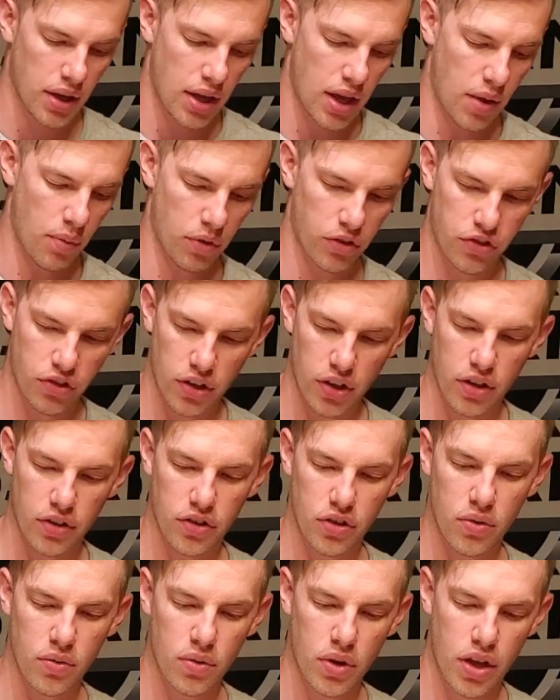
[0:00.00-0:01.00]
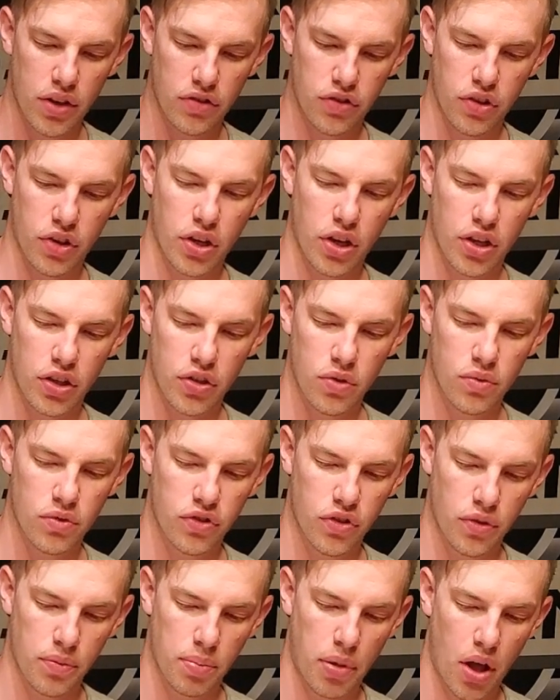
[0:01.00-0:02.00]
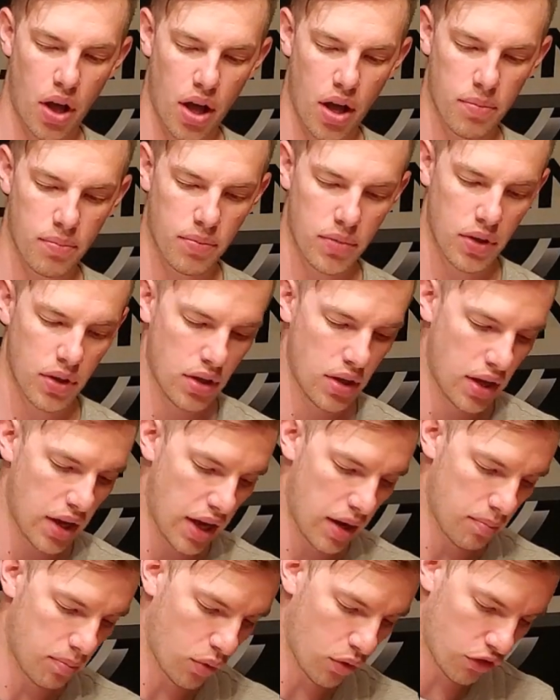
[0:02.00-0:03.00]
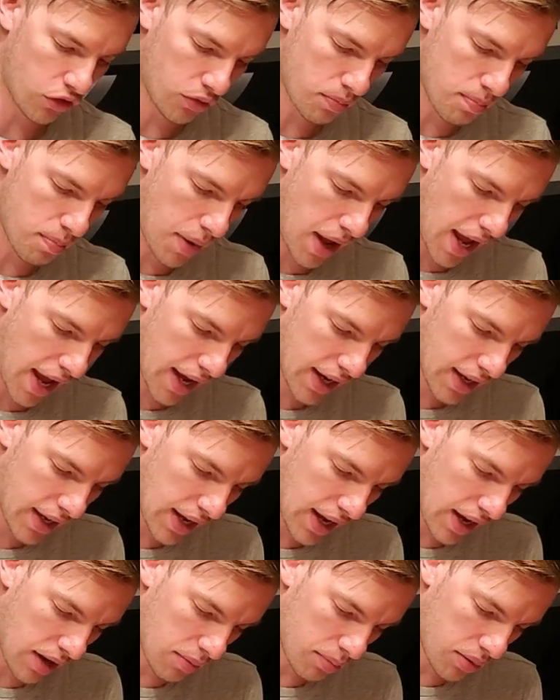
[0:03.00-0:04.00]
And what you're going to do is you're going to use your palm and push back and